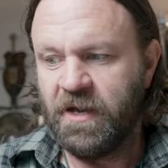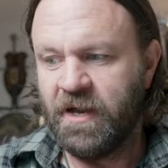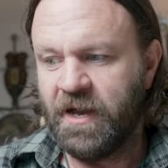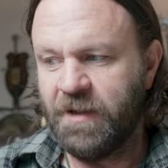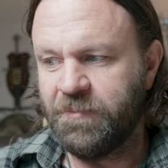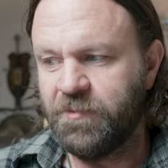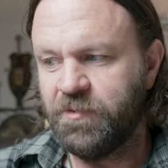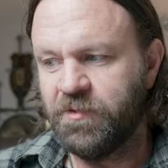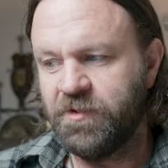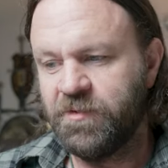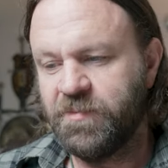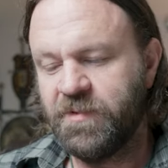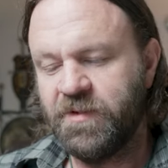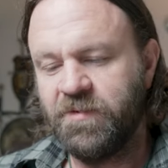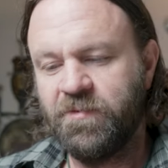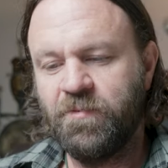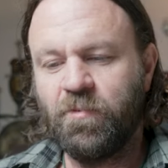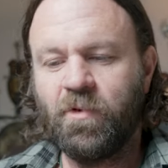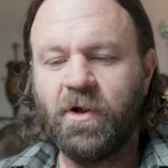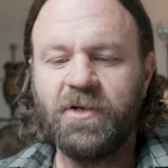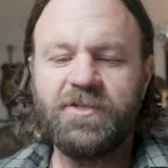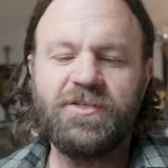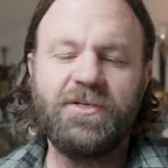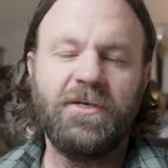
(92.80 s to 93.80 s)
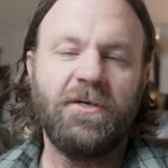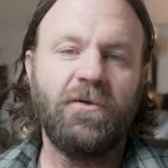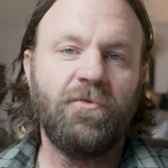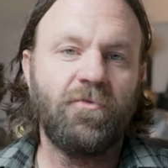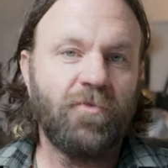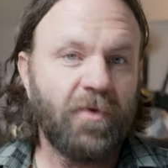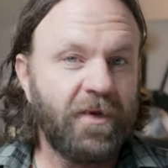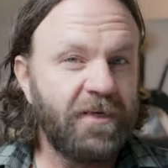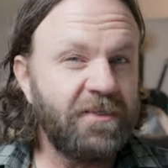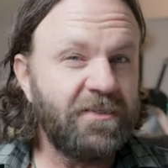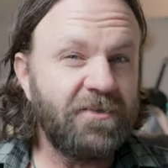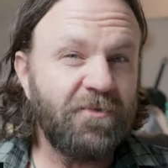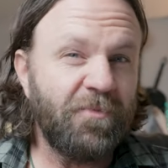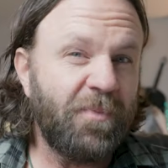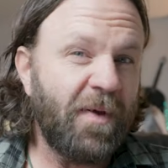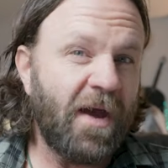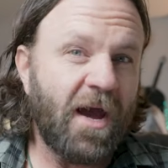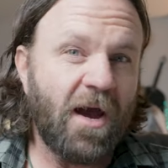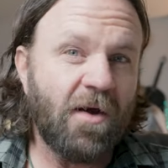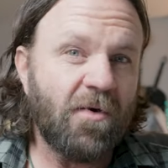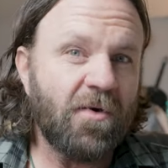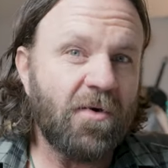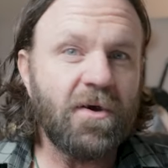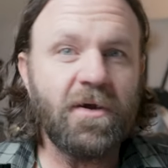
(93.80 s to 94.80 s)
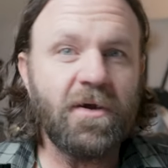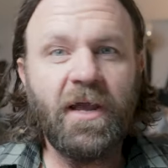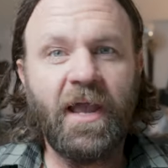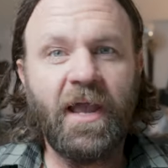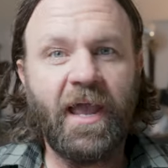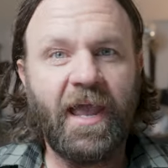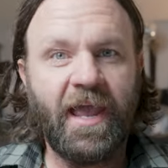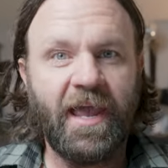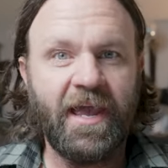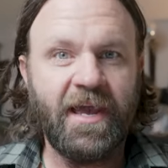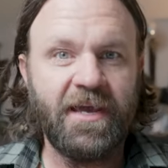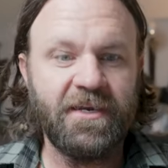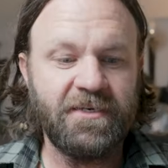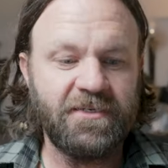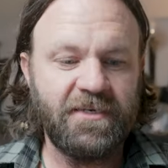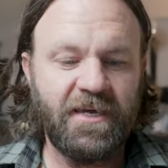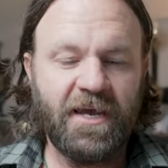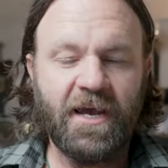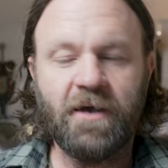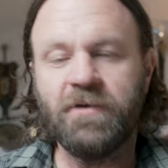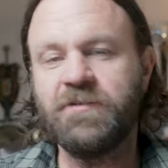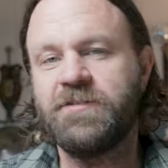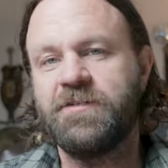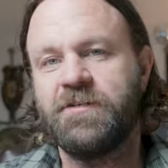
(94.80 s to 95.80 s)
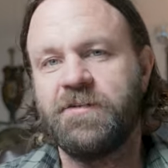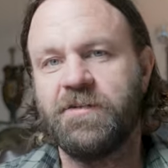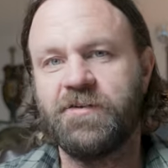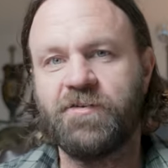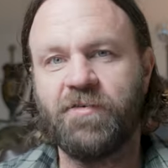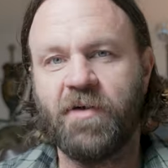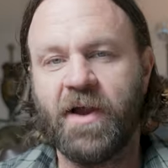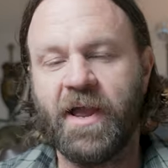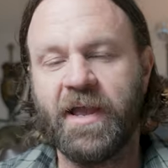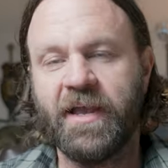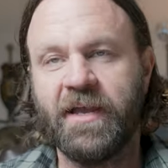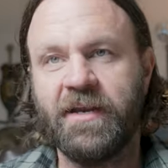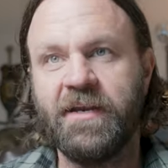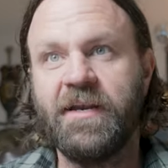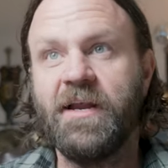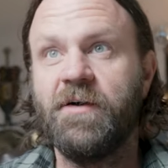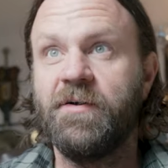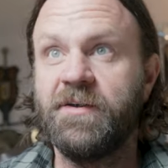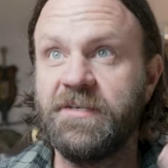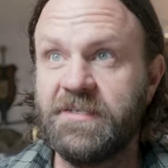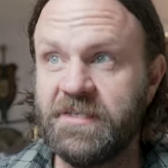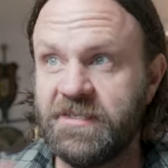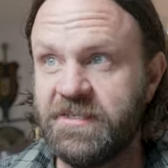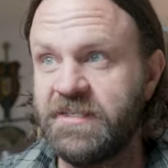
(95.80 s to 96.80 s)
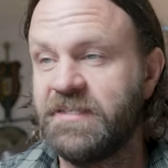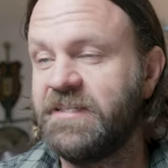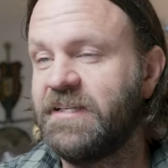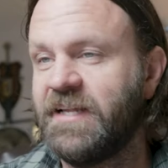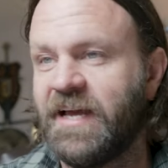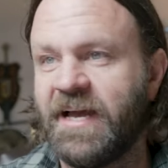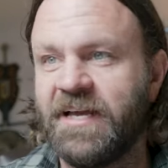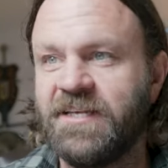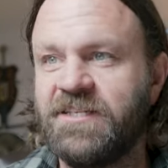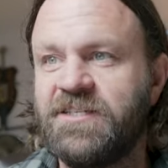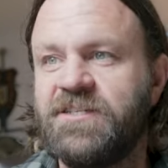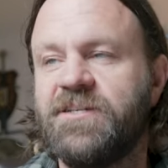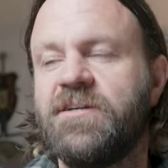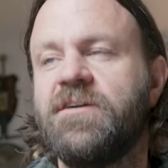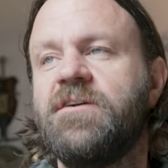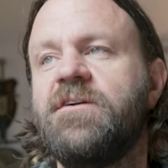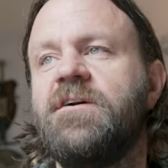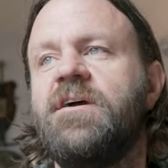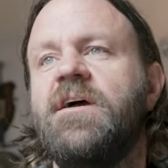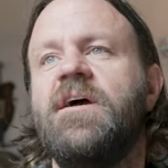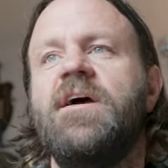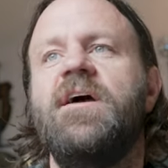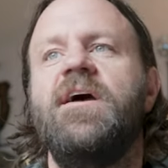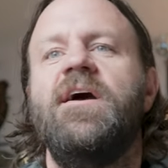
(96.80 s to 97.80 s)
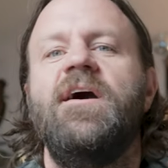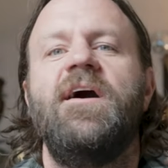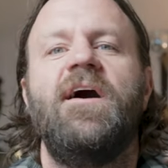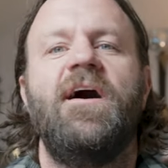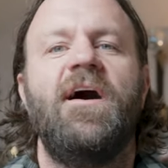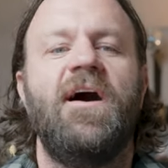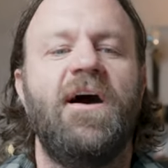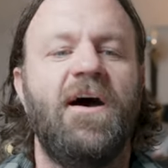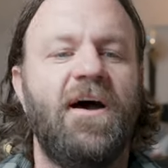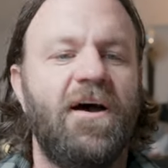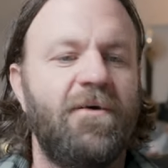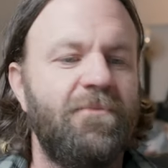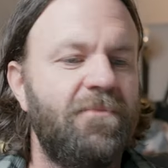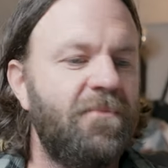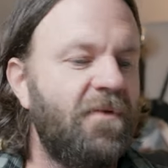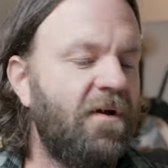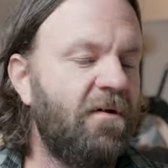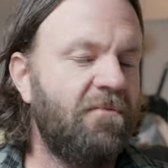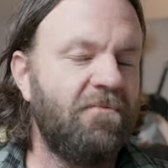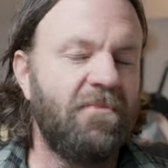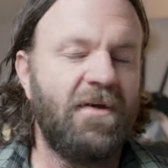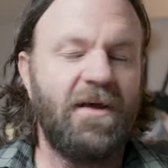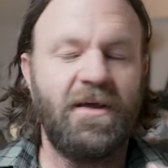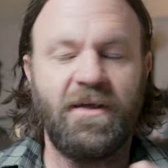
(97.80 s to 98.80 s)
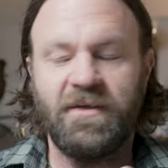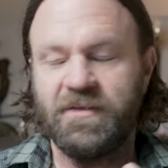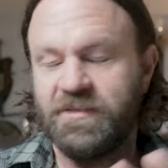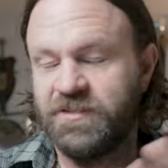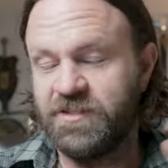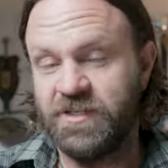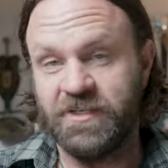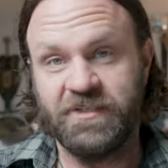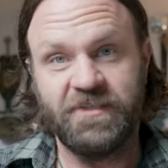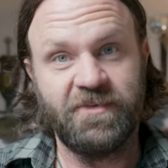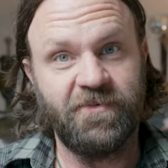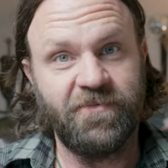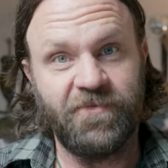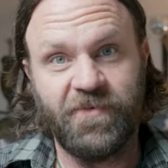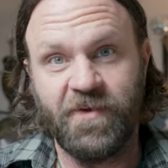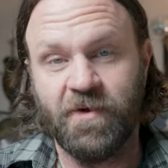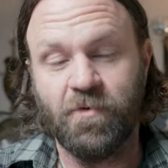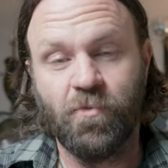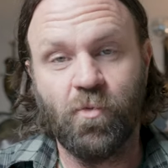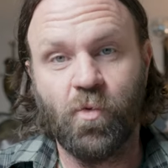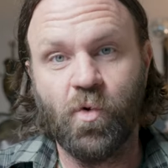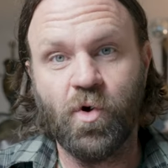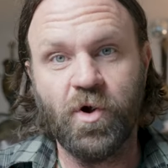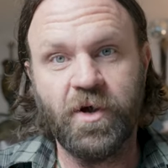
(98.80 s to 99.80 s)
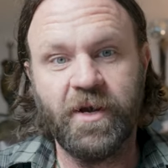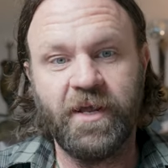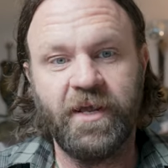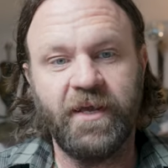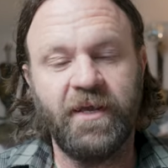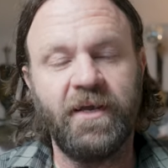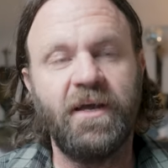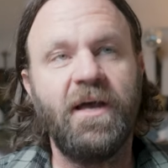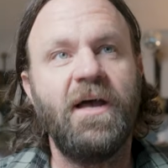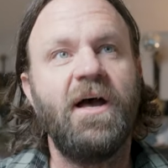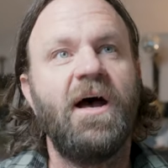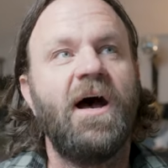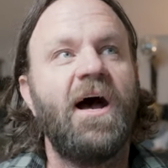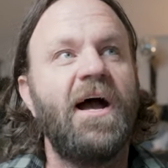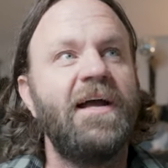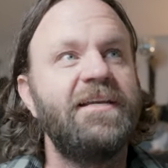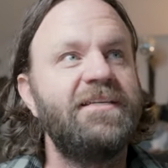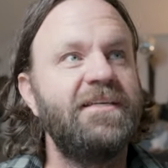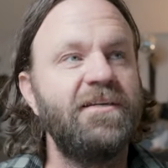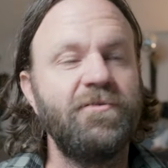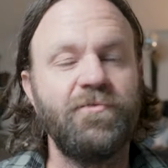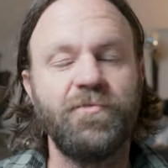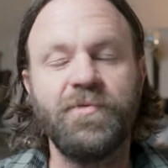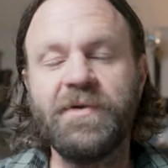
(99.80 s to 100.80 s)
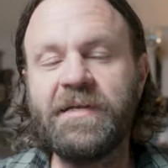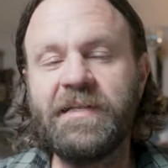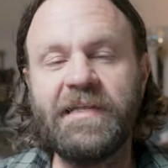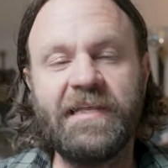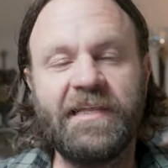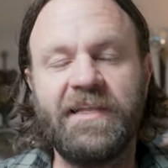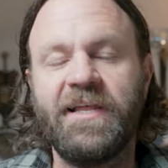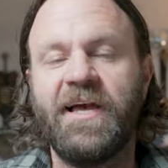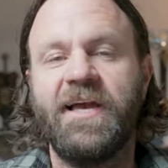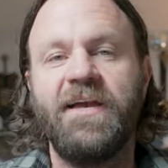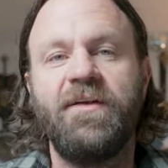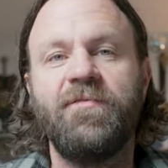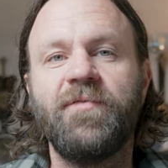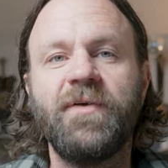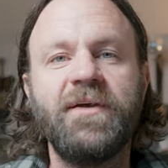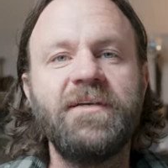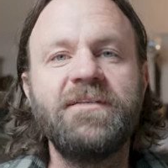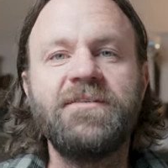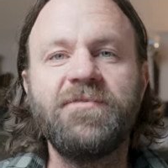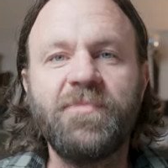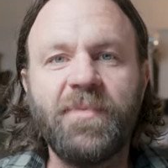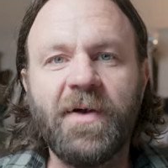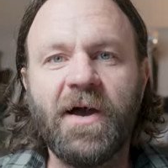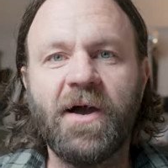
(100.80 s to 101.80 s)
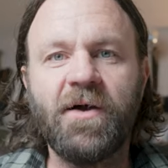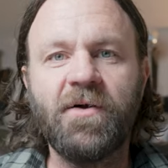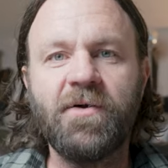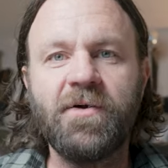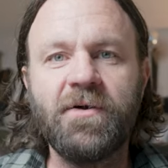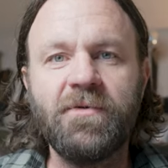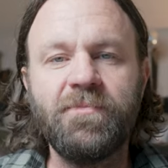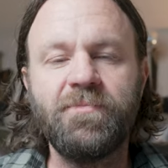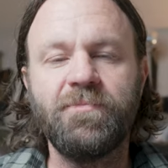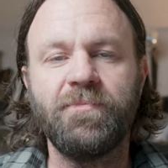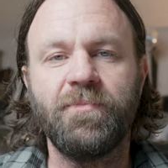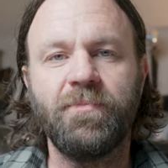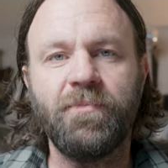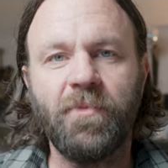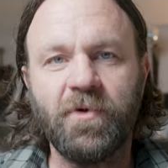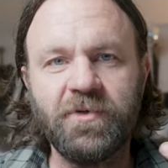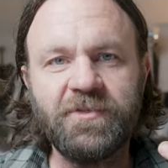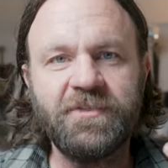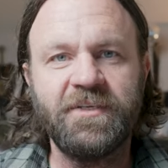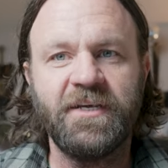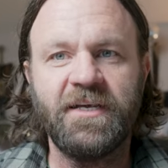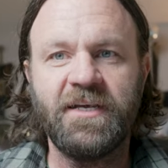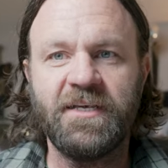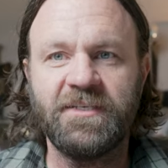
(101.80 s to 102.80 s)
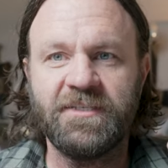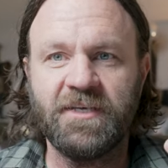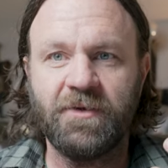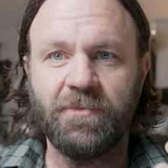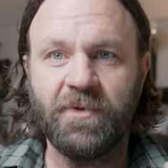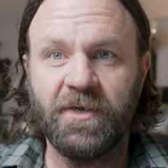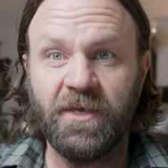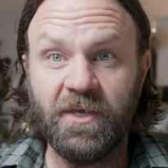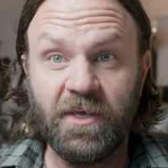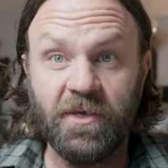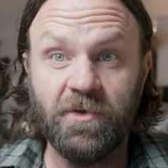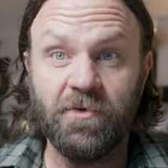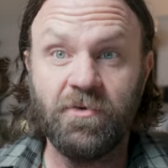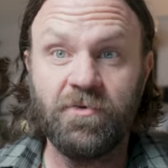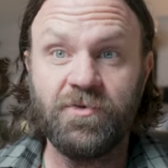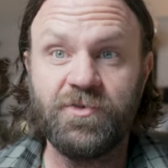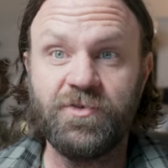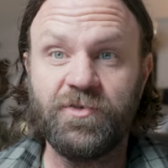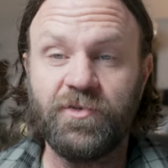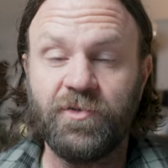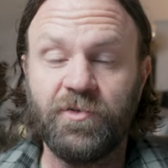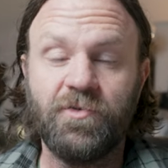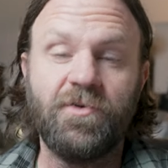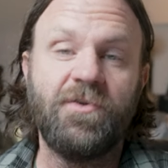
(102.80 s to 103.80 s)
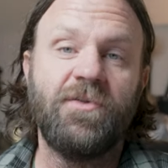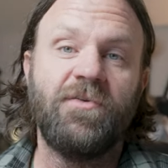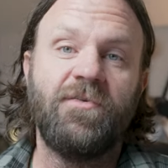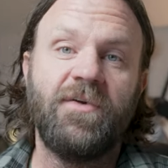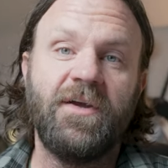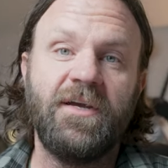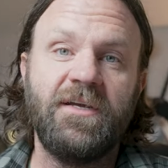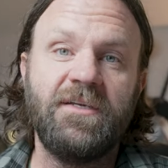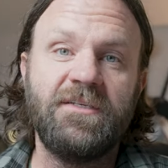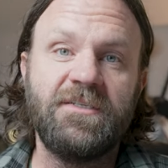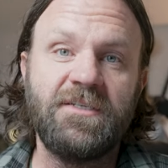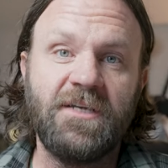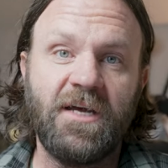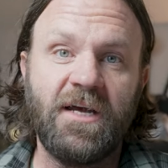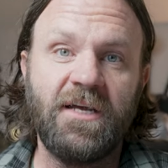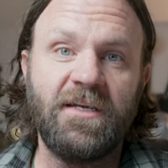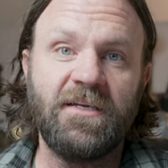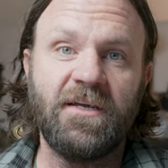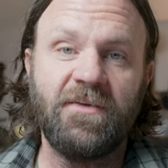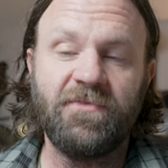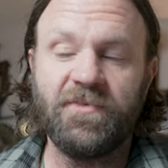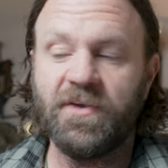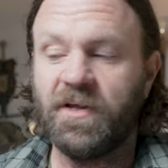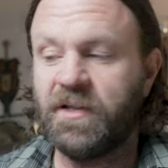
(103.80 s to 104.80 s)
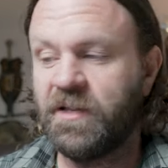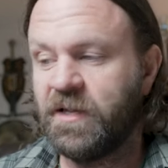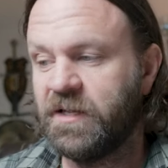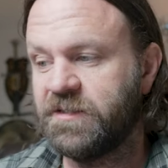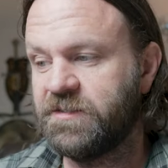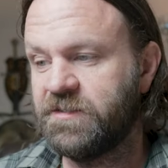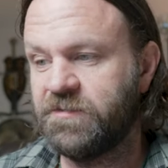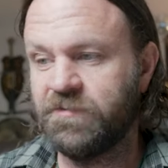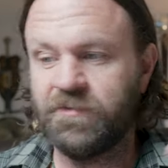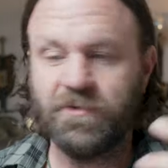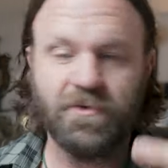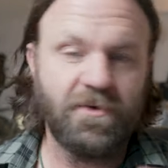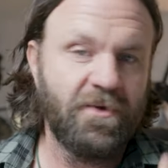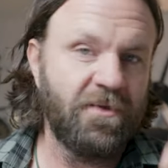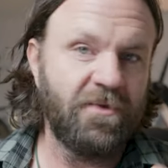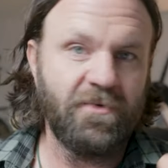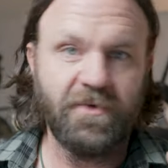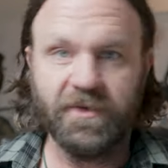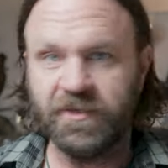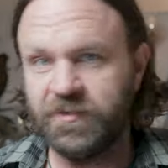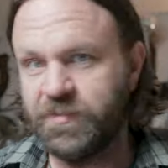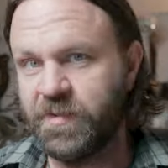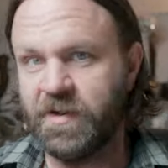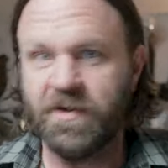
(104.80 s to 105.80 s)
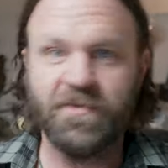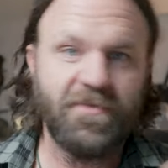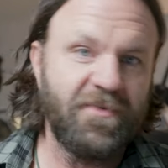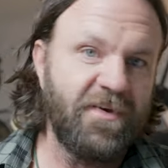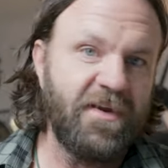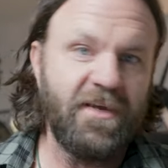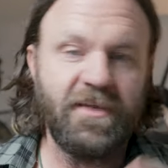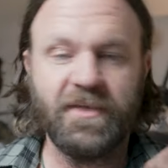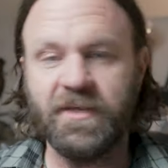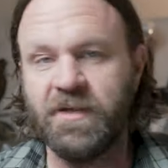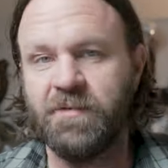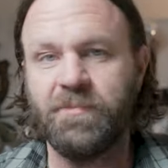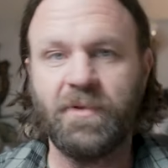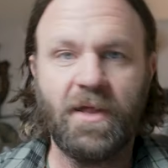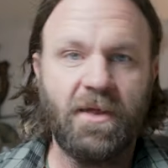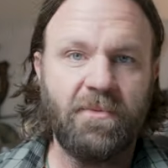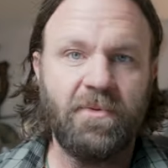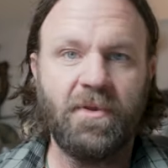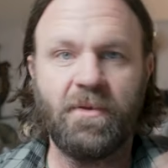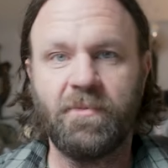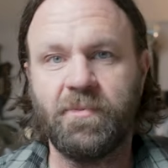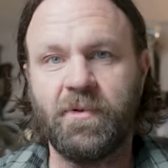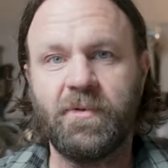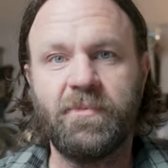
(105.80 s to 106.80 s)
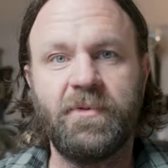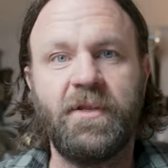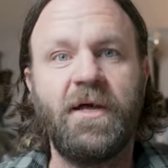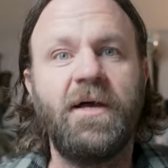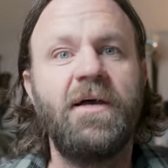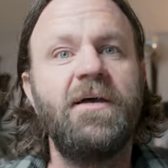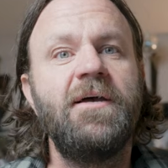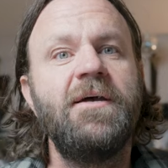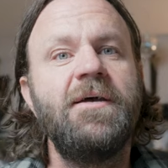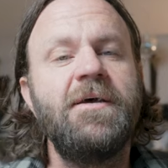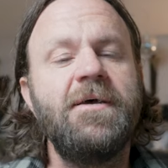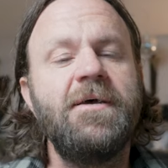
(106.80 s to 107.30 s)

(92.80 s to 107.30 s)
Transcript: I'm going to be watching Rings of Power and House of the Dragon. Now, I did this last year. Um, just a fair warning, I didn't really like Rings of Power, mostly because I'm a huge Lord of the Rings nut. I've got lots of Lord of the Rings paraphernalia, blah, blah, blah, blah.